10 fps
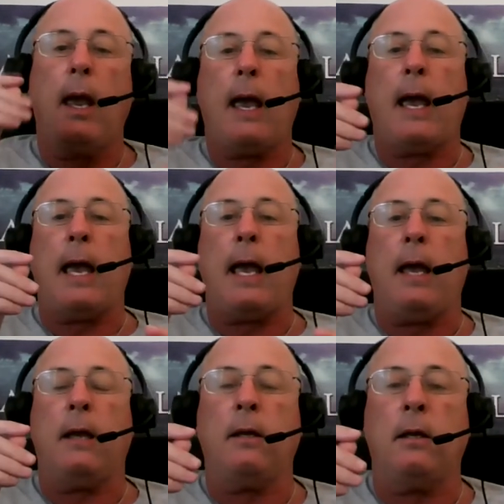
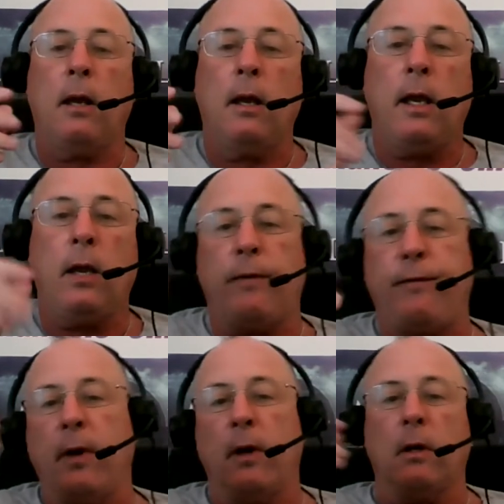And he would
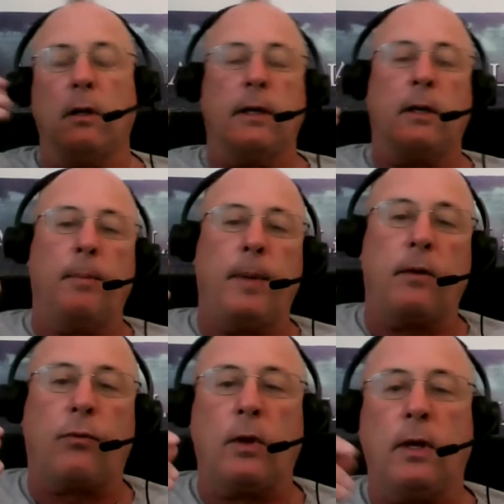feel a little bit
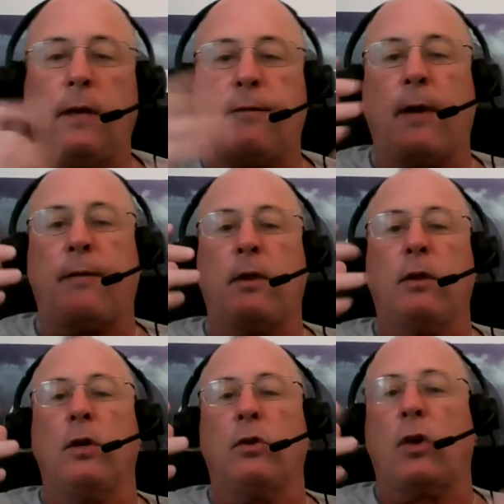of relief after
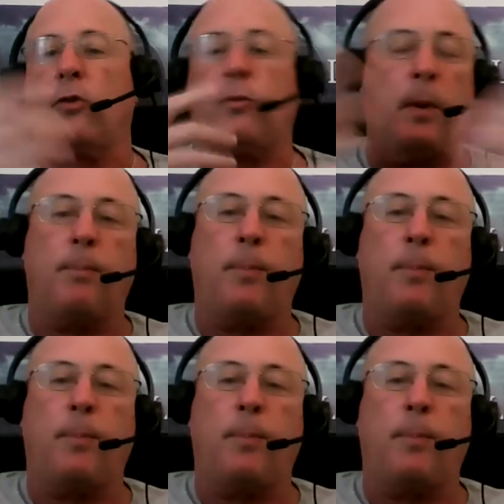the adjustment,